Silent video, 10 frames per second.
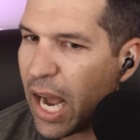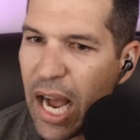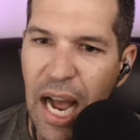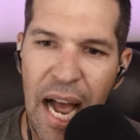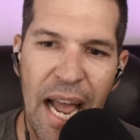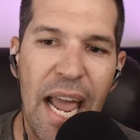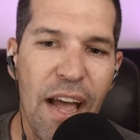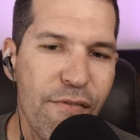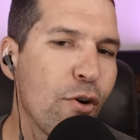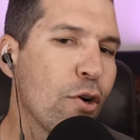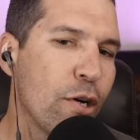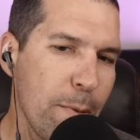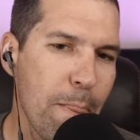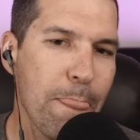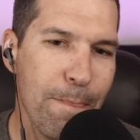I have
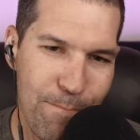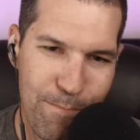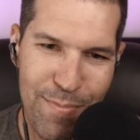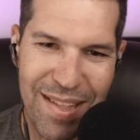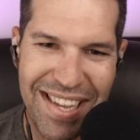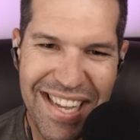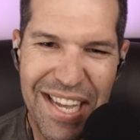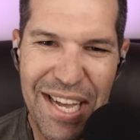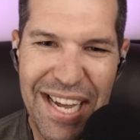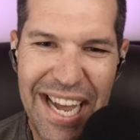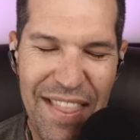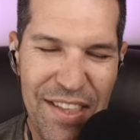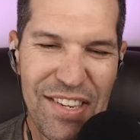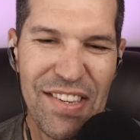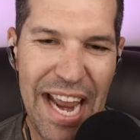heard, and
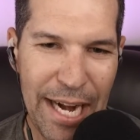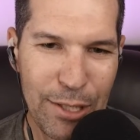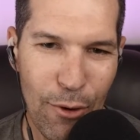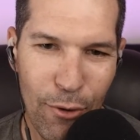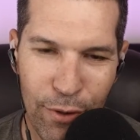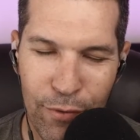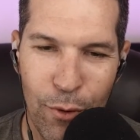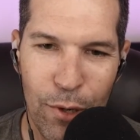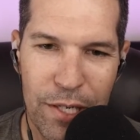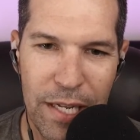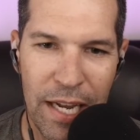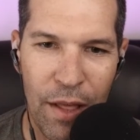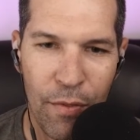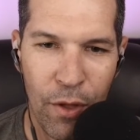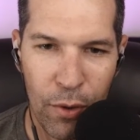this is anecdotal, of course,
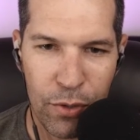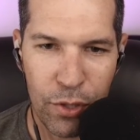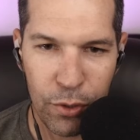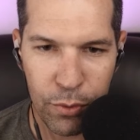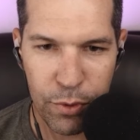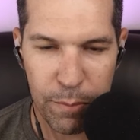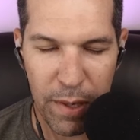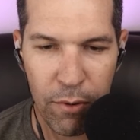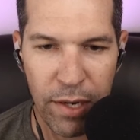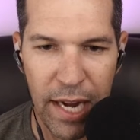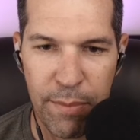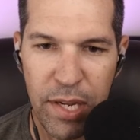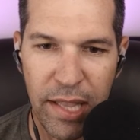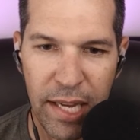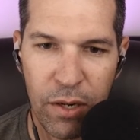those who speedrun games
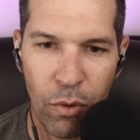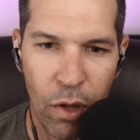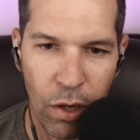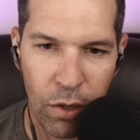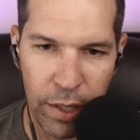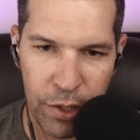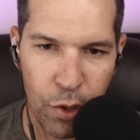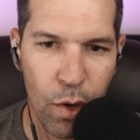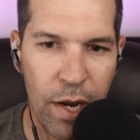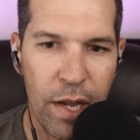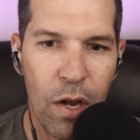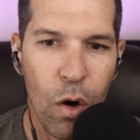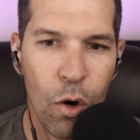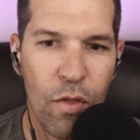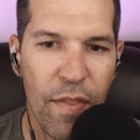that they no longer enjoy
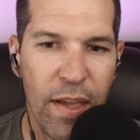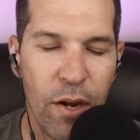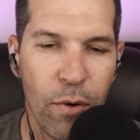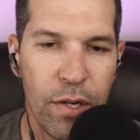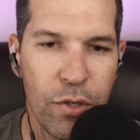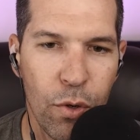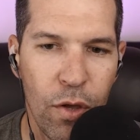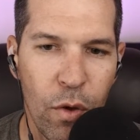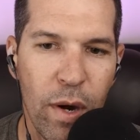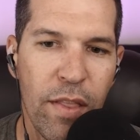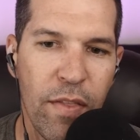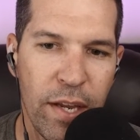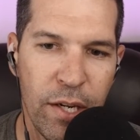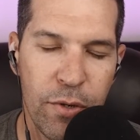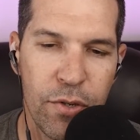or that they don't enjoy the way that they
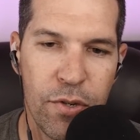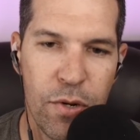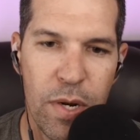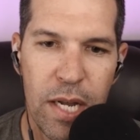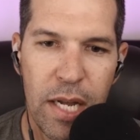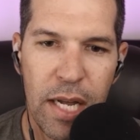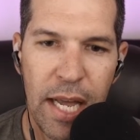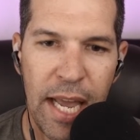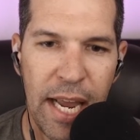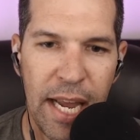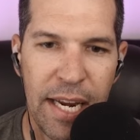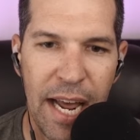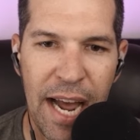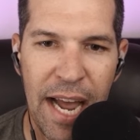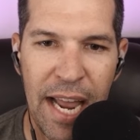used to. And
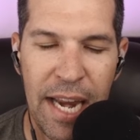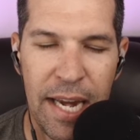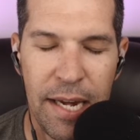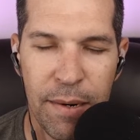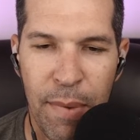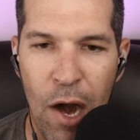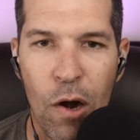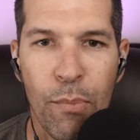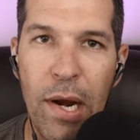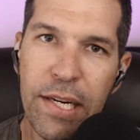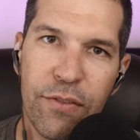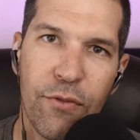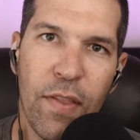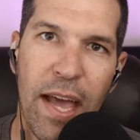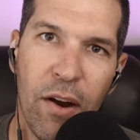my heart breaks
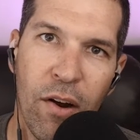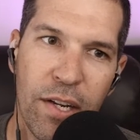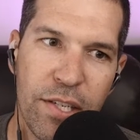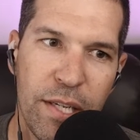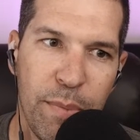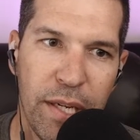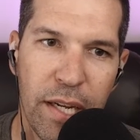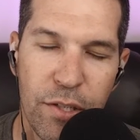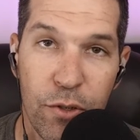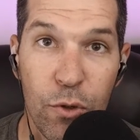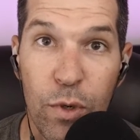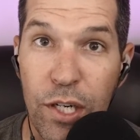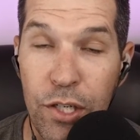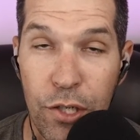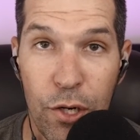for that, honestly, because there's a
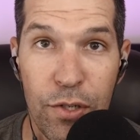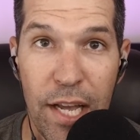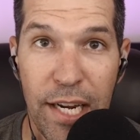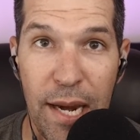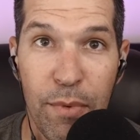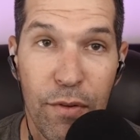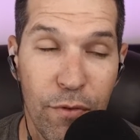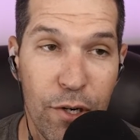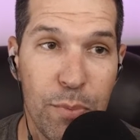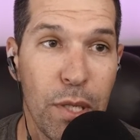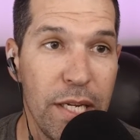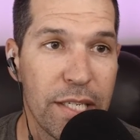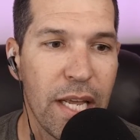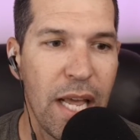reason you chose that game in the first place.